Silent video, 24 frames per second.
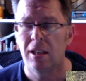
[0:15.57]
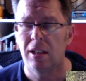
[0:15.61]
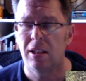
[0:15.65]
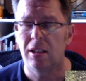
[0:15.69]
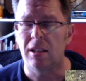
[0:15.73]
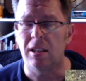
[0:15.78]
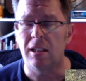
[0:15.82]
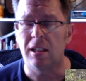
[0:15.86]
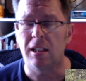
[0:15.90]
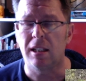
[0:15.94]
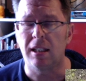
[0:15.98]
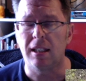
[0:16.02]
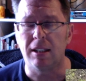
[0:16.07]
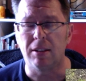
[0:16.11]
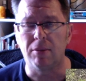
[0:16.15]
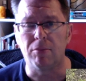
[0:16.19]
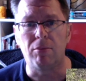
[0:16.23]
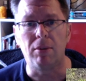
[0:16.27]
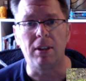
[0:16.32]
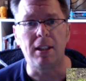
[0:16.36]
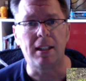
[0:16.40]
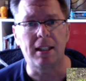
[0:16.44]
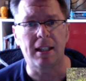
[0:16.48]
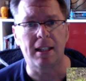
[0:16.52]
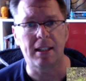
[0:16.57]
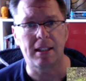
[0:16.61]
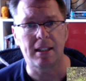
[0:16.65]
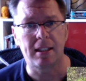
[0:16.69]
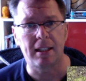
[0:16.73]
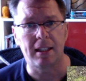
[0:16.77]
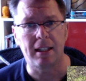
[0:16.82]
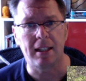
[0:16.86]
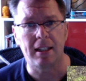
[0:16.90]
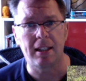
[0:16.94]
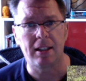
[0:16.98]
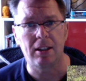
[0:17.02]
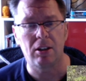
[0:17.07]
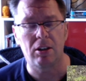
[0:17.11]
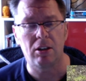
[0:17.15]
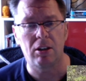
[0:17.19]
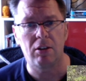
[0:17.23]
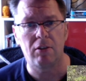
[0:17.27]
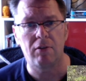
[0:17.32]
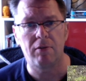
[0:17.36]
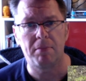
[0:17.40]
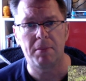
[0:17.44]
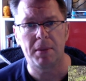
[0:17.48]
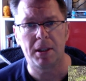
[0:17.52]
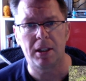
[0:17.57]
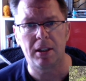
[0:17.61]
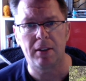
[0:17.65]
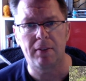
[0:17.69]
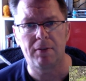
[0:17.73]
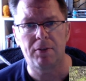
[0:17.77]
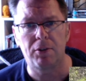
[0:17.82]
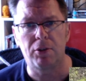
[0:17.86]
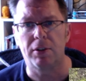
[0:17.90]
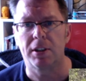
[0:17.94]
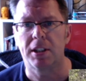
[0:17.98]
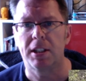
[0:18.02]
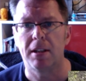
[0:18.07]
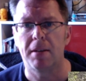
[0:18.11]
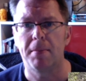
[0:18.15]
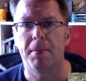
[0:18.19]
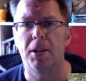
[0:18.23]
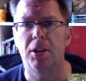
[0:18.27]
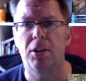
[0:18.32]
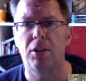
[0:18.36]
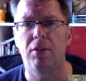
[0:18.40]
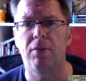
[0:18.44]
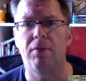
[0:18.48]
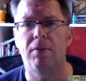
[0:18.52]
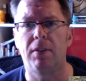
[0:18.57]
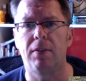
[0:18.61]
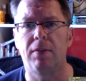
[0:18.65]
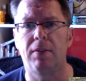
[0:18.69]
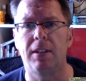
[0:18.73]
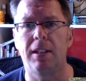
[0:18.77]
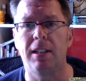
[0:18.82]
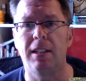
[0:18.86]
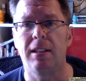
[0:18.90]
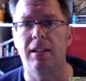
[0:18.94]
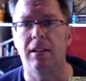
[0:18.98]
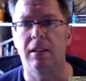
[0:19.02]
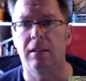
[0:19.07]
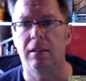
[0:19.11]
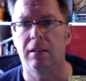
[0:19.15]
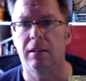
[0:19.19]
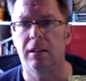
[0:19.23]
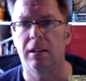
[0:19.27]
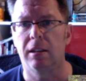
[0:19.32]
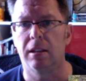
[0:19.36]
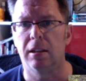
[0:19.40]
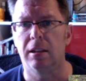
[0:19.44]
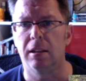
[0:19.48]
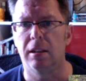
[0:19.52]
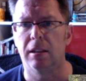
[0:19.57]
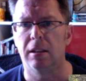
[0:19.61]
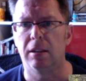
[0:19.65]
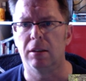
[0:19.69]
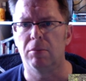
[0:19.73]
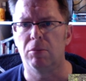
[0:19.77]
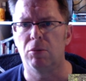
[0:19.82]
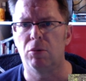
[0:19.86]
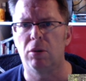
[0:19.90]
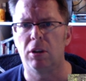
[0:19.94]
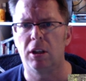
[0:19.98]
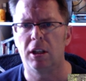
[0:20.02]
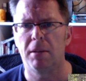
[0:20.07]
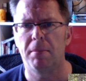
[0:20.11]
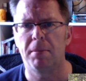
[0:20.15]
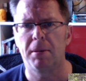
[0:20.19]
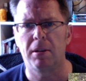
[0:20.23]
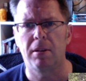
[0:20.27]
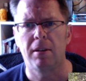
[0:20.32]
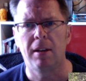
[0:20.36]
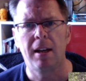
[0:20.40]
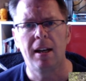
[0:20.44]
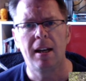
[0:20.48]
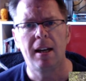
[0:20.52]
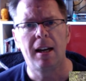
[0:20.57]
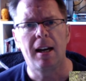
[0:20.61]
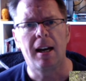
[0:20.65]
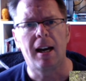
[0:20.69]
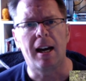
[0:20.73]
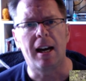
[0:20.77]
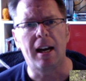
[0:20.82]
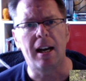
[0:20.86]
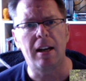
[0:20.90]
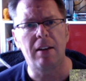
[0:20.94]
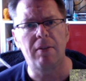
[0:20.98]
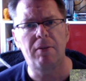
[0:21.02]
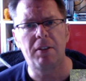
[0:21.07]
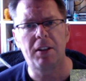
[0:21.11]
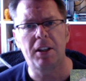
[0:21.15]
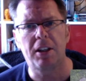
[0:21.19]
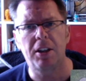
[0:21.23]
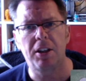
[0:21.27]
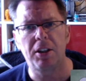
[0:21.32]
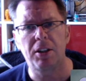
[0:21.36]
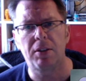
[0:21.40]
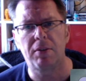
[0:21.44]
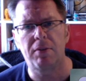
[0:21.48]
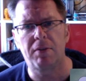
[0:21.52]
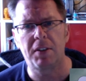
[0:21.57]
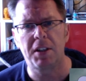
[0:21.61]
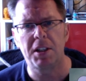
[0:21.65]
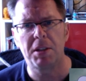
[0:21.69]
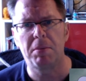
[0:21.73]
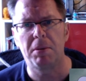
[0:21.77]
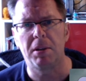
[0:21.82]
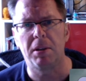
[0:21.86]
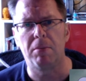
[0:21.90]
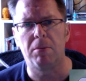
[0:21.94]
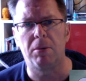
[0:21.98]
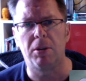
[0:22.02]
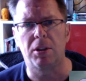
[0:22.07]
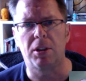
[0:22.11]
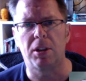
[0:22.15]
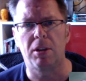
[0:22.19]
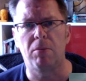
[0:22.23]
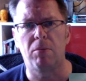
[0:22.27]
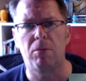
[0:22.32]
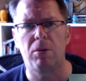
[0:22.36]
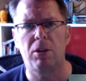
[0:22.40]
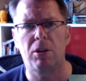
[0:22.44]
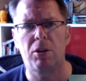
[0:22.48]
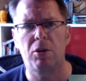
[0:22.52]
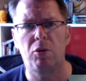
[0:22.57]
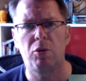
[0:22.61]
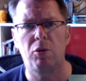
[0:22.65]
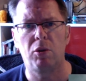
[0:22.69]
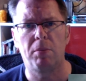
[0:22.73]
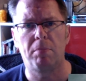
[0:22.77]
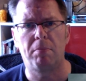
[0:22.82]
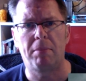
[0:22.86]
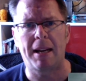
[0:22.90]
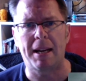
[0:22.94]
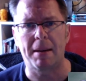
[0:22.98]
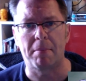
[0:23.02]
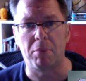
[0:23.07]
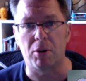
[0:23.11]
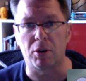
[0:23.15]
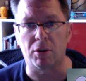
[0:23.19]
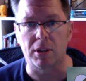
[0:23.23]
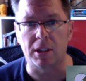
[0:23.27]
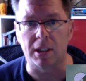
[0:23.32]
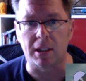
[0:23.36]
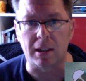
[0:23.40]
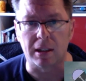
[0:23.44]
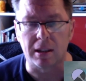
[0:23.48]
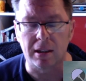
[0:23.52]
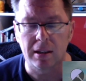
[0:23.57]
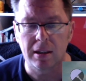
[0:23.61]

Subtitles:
the retesting of my 4SM R250, the raw lipo, and for the guys on Facebook that watched it, one called Blackboxing.